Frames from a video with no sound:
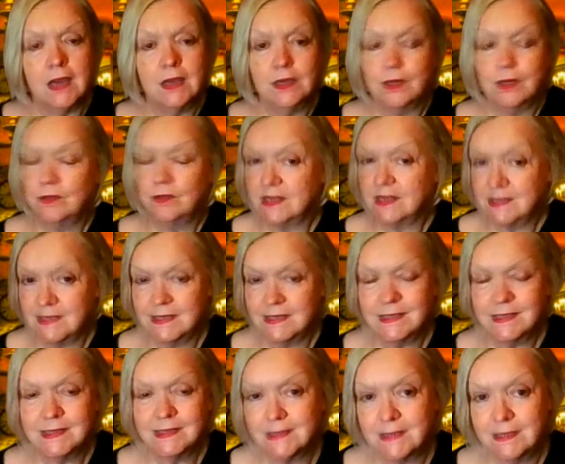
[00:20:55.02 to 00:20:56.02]
Uh, you know, their
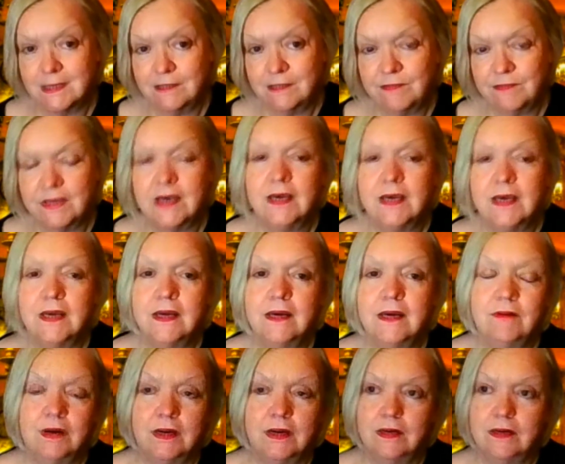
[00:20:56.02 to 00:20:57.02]
sisters live
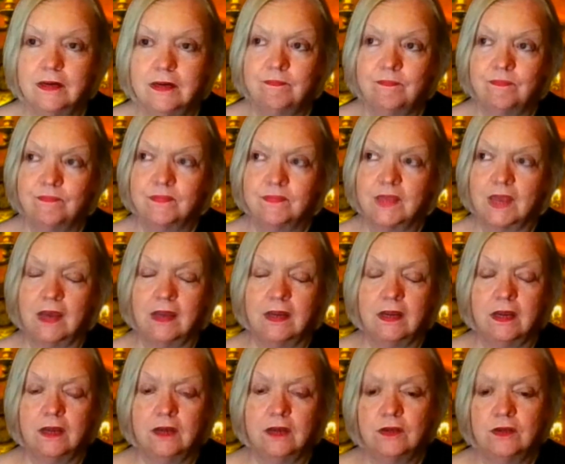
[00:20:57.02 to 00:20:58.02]
there, um,
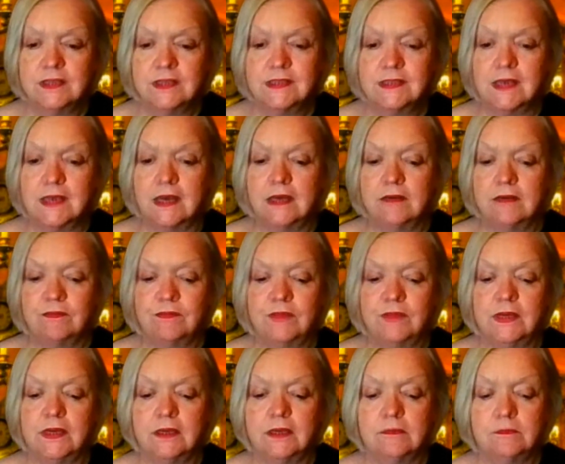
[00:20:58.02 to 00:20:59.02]
and, and all this kind
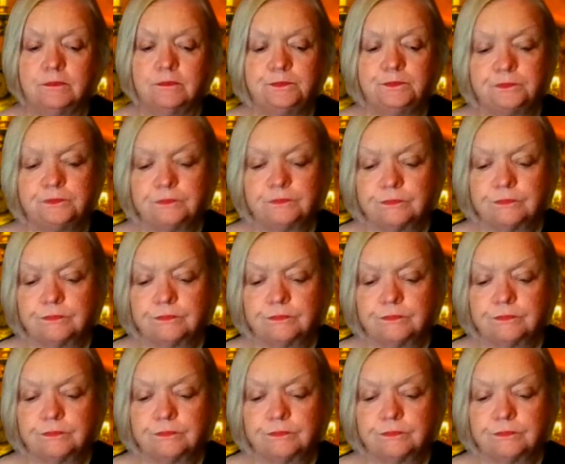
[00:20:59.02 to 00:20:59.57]
of thing.